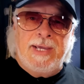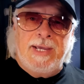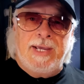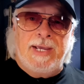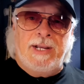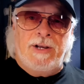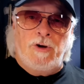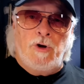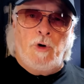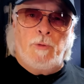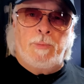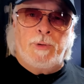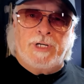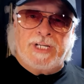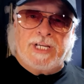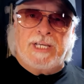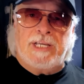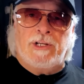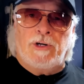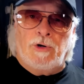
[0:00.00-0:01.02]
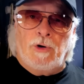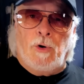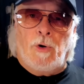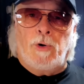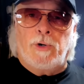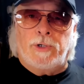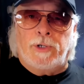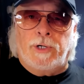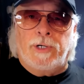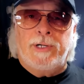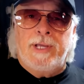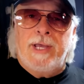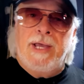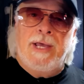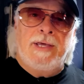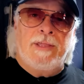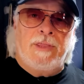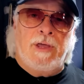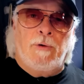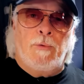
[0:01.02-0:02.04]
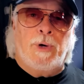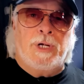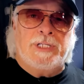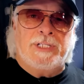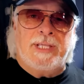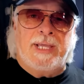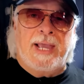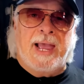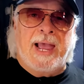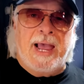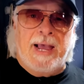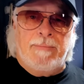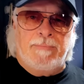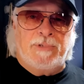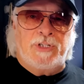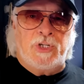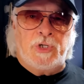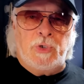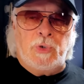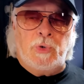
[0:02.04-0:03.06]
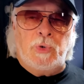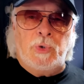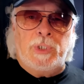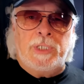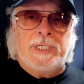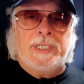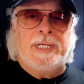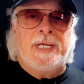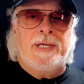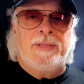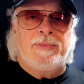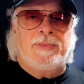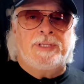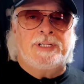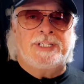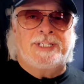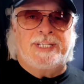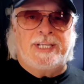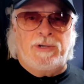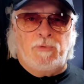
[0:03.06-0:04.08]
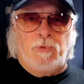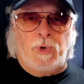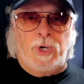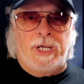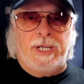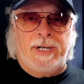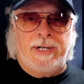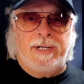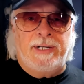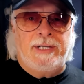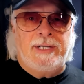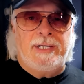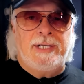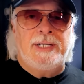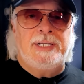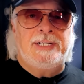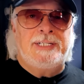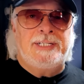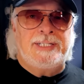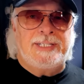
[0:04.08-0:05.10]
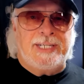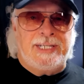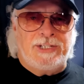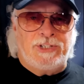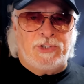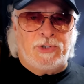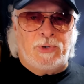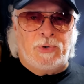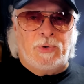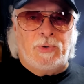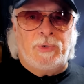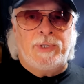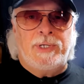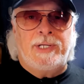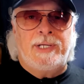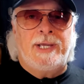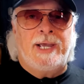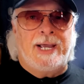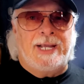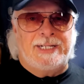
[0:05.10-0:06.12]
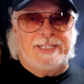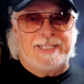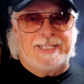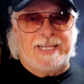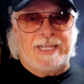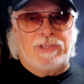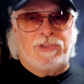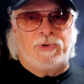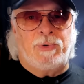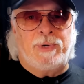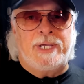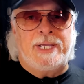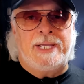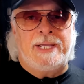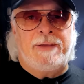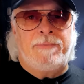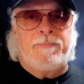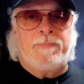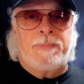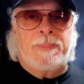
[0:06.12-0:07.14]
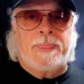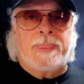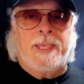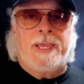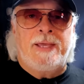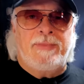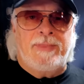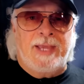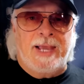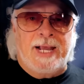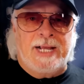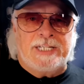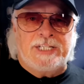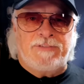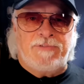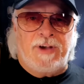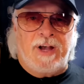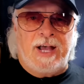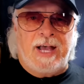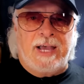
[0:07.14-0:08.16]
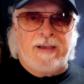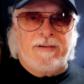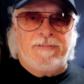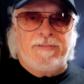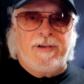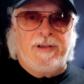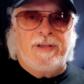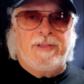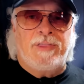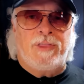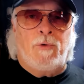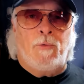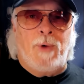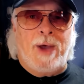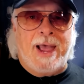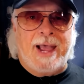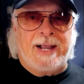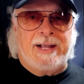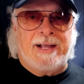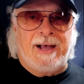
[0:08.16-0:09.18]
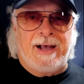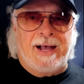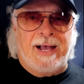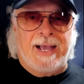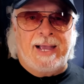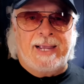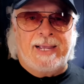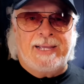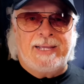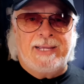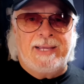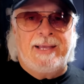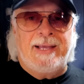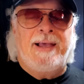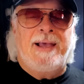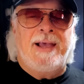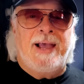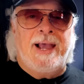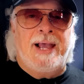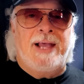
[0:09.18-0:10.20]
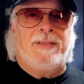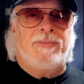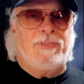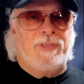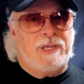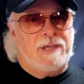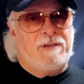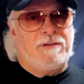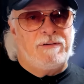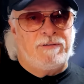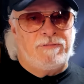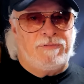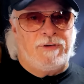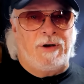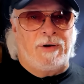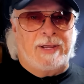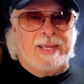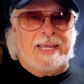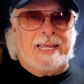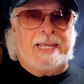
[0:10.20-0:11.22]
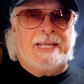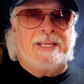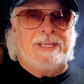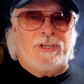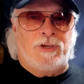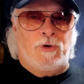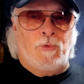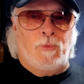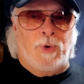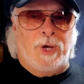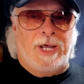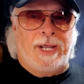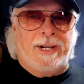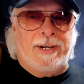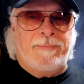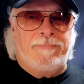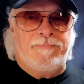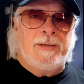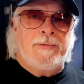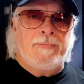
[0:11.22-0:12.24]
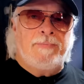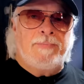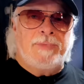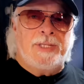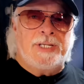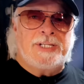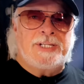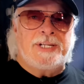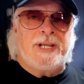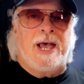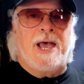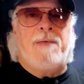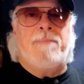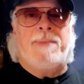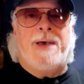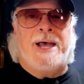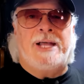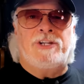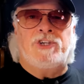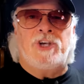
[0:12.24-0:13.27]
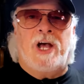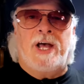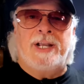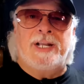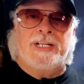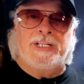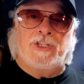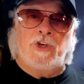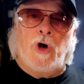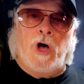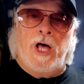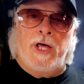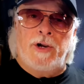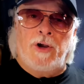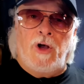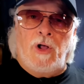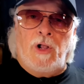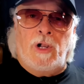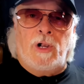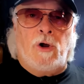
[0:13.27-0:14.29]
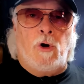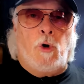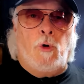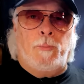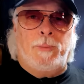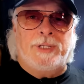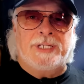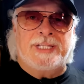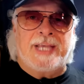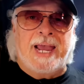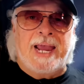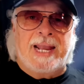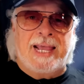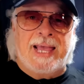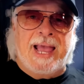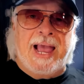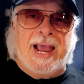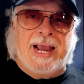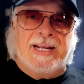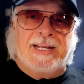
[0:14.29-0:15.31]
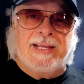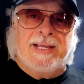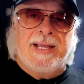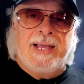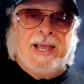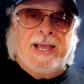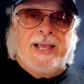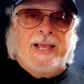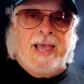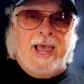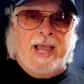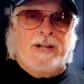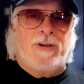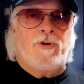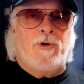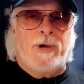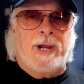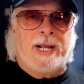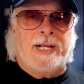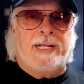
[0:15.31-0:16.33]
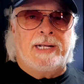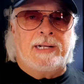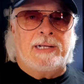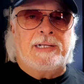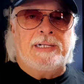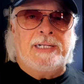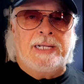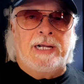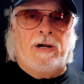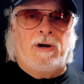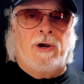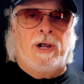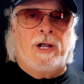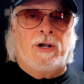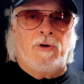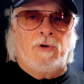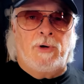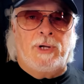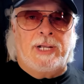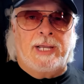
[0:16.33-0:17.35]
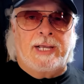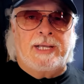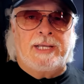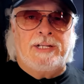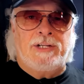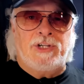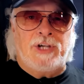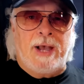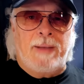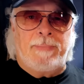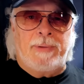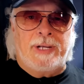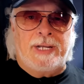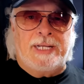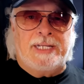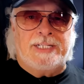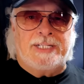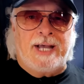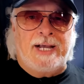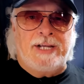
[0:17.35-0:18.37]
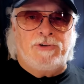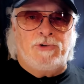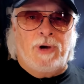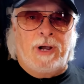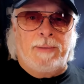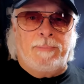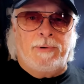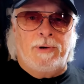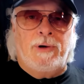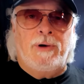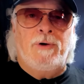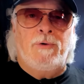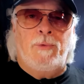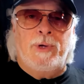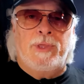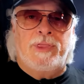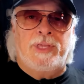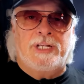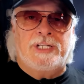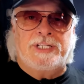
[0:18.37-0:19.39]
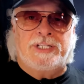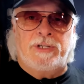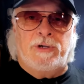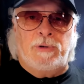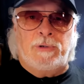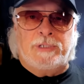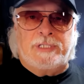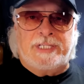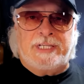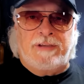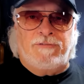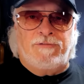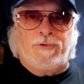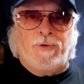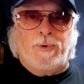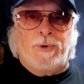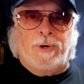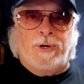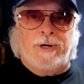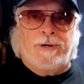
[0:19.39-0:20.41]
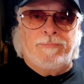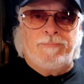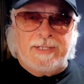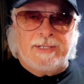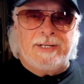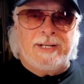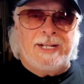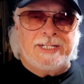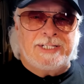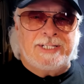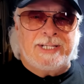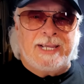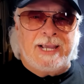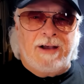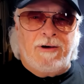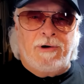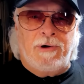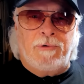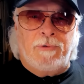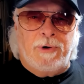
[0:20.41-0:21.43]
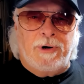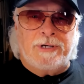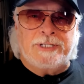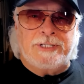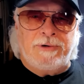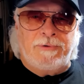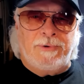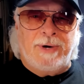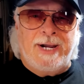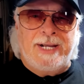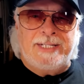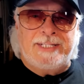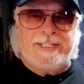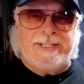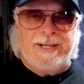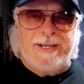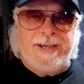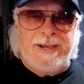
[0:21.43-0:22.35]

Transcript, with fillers: In no particular order, there was the M2, the C1, C2, and C3, the S5, the Wang Kai, and the funky Q1. This time MaJohn has gone all Opus 88 and created a clear acrylic Japanese eyedropper with this new C4. Let's see how it works and writes